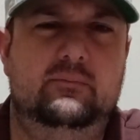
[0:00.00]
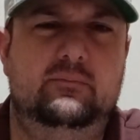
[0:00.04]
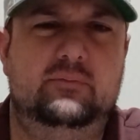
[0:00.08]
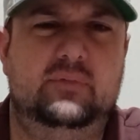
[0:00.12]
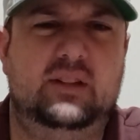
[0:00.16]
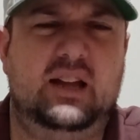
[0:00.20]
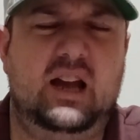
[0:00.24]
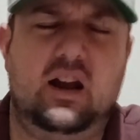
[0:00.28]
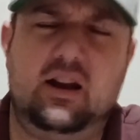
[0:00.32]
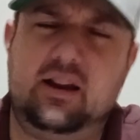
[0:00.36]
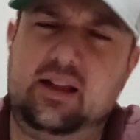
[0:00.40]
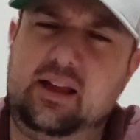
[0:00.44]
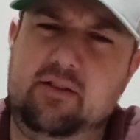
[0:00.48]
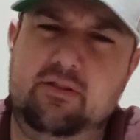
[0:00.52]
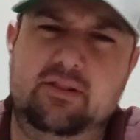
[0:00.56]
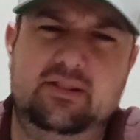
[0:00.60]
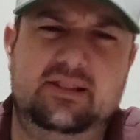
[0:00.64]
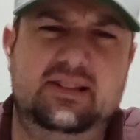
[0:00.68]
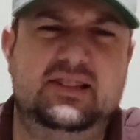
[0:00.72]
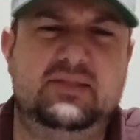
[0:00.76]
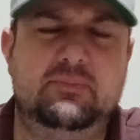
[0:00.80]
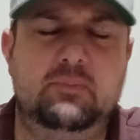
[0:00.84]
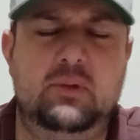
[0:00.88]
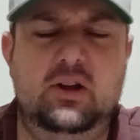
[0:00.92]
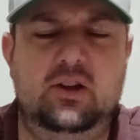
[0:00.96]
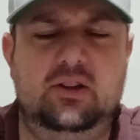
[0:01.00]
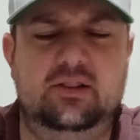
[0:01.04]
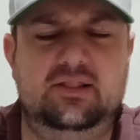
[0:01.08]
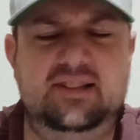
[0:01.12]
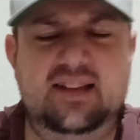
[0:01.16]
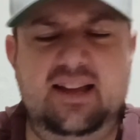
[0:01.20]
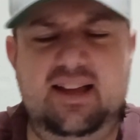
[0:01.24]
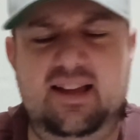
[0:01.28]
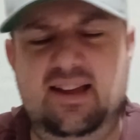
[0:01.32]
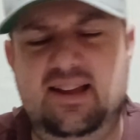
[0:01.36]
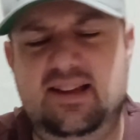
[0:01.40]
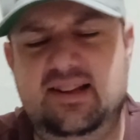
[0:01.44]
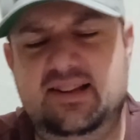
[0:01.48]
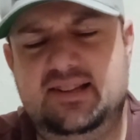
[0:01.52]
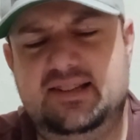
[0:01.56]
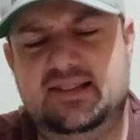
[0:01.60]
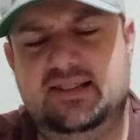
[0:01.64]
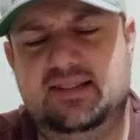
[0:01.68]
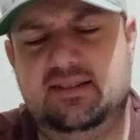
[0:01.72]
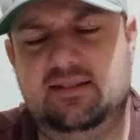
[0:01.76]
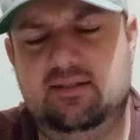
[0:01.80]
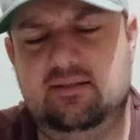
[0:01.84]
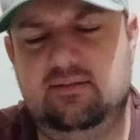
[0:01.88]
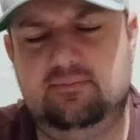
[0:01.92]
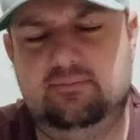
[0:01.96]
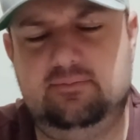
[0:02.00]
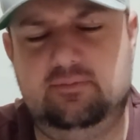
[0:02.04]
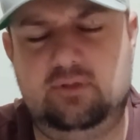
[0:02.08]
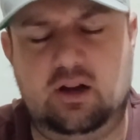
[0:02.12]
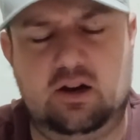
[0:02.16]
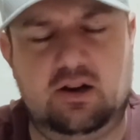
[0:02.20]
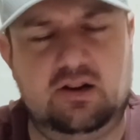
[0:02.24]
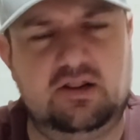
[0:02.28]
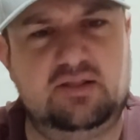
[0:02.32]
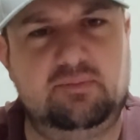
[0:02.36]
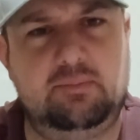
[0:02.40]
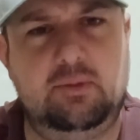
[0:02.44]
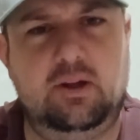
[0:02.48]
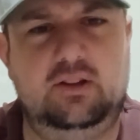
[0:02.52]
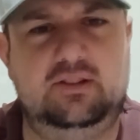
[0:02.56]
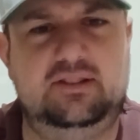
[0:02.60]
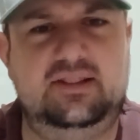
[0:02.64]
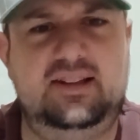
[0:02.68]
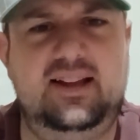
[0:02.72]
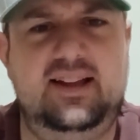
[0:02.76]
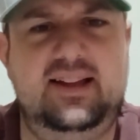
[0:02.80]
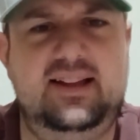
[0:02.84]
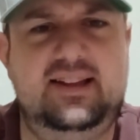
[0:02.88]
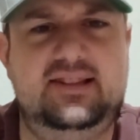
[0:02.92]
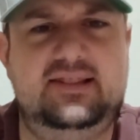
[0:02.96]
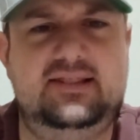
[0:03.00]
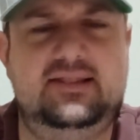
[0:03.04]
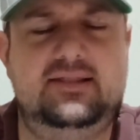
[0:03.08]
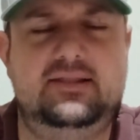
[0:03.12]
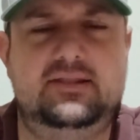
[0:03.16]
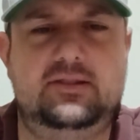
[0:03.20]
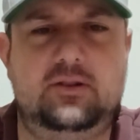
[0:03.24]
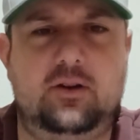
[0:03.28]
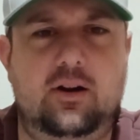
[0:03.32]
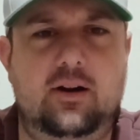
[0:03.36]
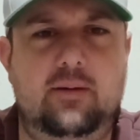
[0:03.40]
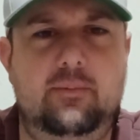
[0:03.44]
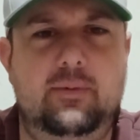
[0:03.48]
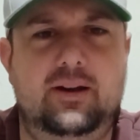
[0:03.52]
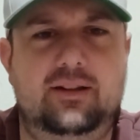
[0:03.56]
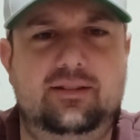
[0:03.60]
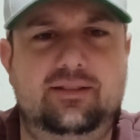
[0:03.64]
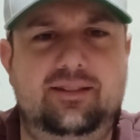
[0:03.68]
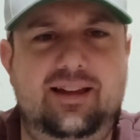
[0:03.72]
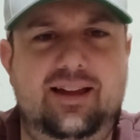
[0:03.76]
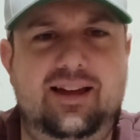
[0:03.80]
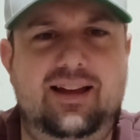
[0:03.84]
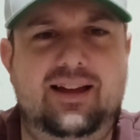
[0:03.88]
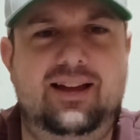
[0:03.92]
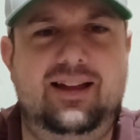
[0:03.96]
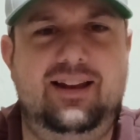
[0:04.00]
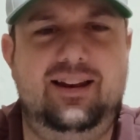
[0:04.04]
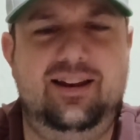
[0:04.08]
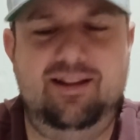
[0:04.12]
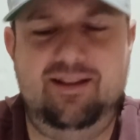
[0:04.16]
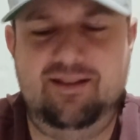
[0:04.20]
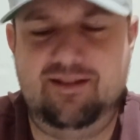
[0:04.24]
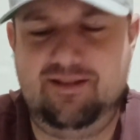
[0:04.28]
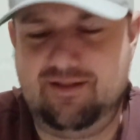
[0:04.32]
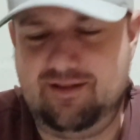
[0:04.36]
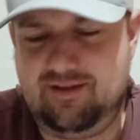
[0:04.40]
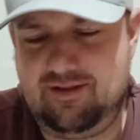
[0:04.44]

Got to give it the smell test. Sorry about that.